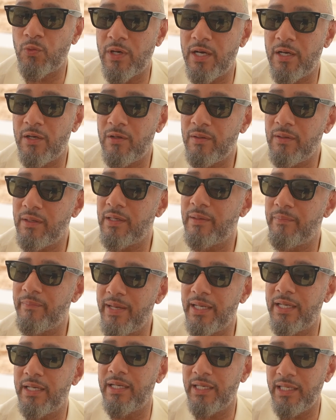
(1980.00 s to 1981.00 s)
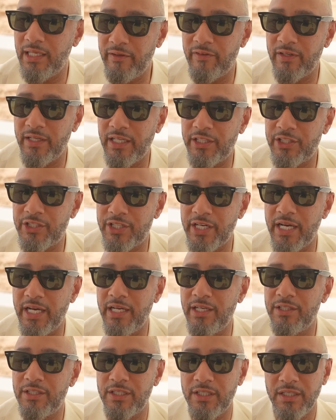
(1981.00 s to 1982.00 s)
well and make it an even
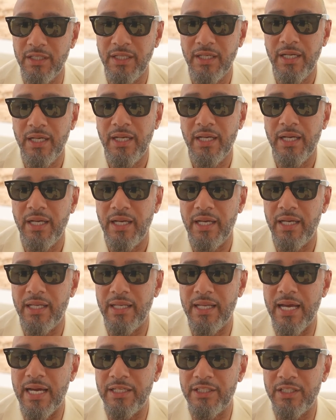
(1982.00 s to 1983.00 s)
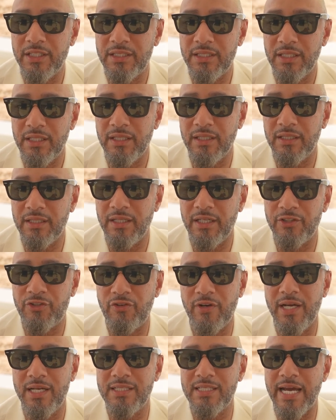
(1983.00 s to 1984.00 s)
exchange and not just a
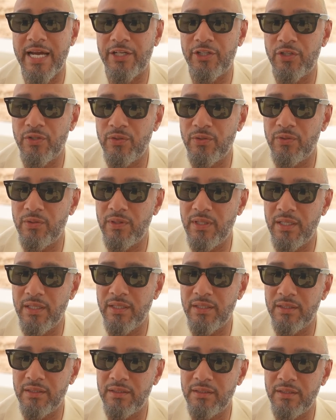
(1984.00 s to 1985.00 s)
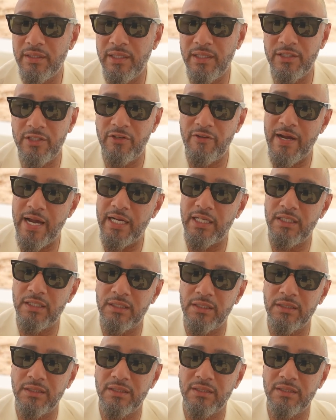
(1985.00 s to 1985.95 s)
transactional interaction.